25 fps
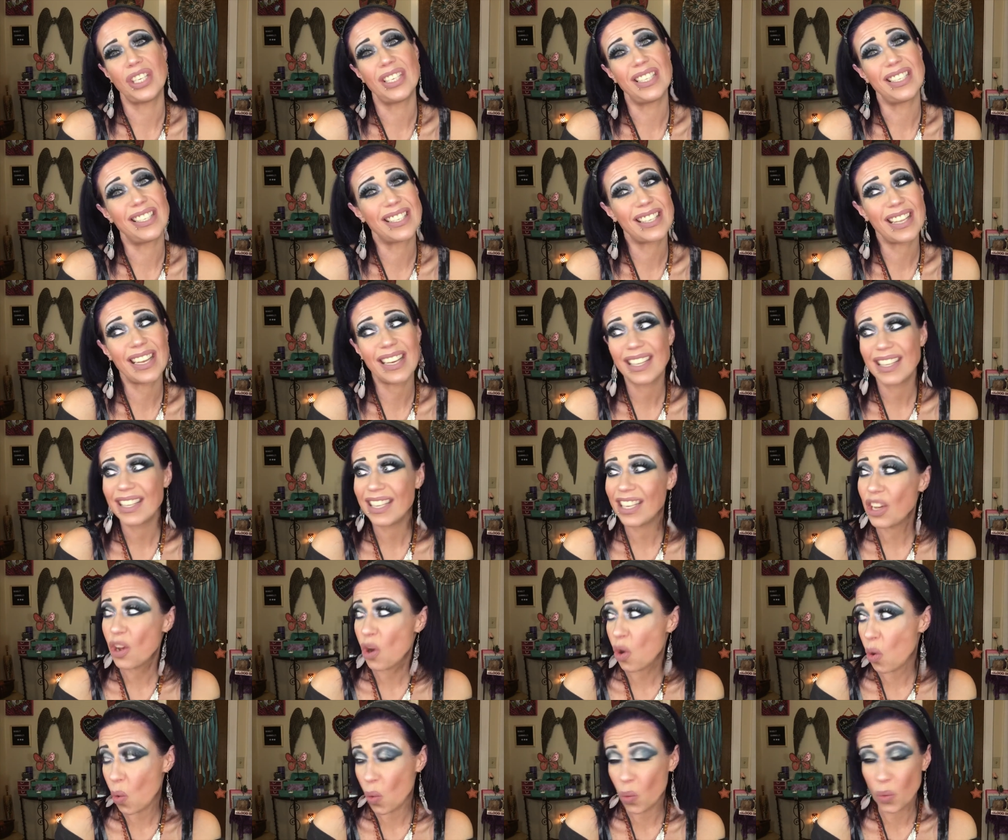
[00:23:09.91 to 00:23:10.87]
It's like the
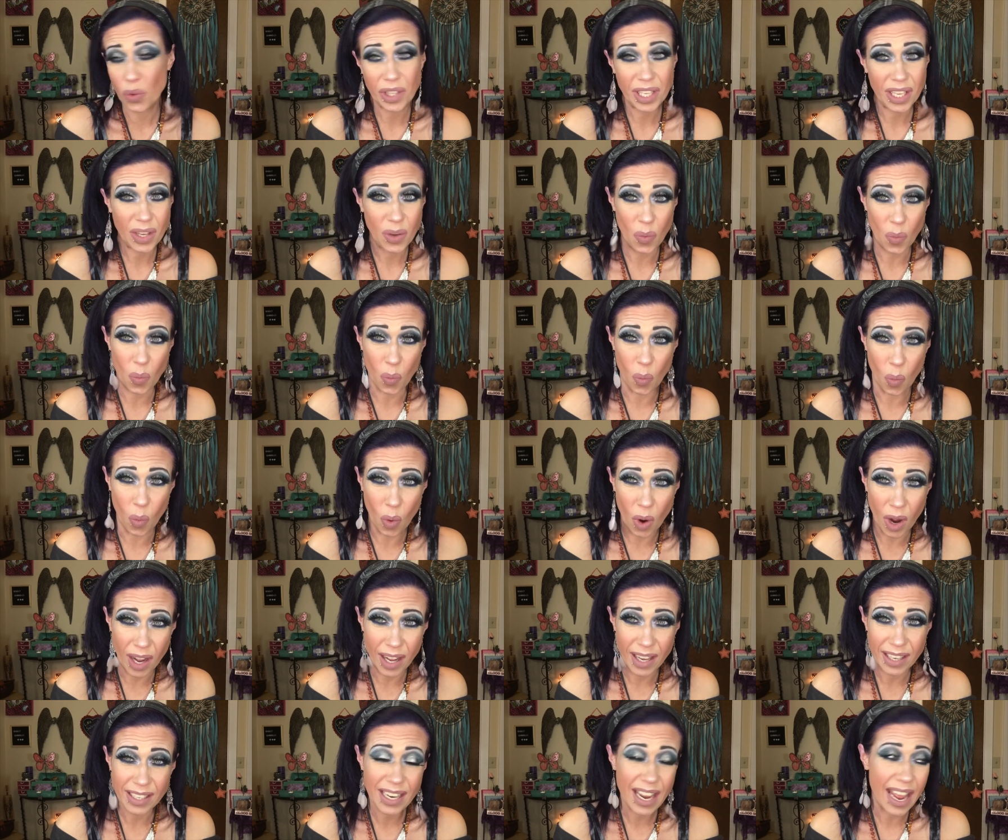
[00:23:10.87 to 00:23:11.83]
only
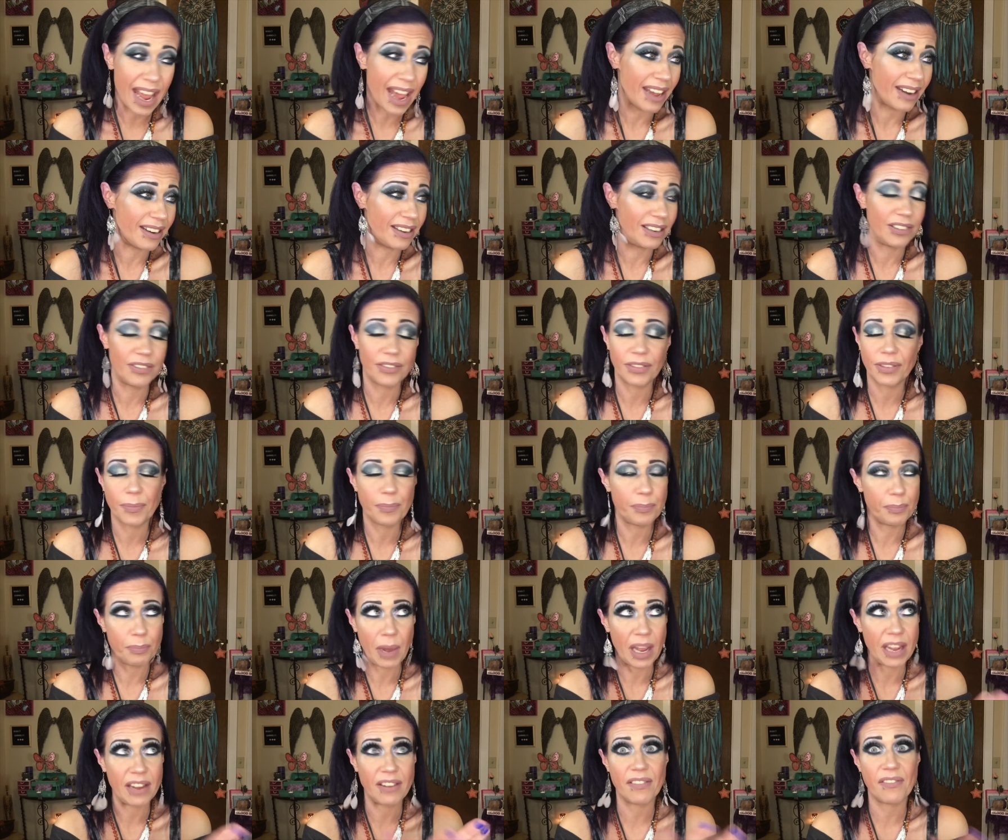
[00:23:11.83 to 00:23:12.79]
one out of
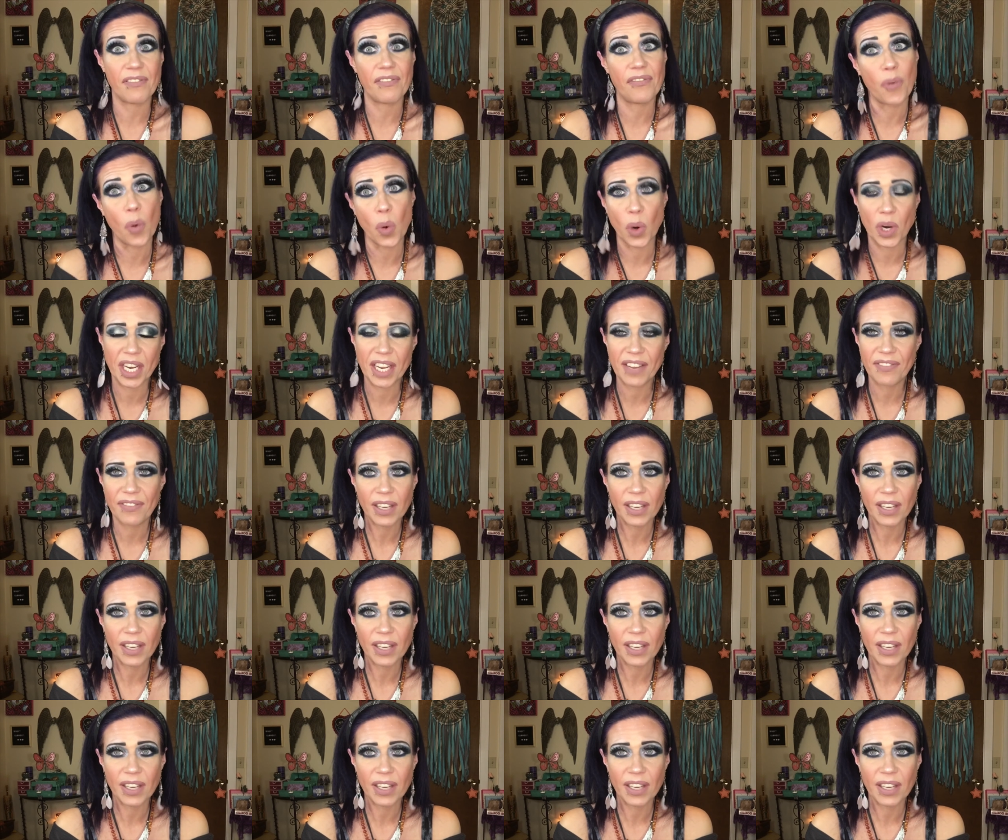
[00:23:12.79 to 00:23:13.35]
my 40,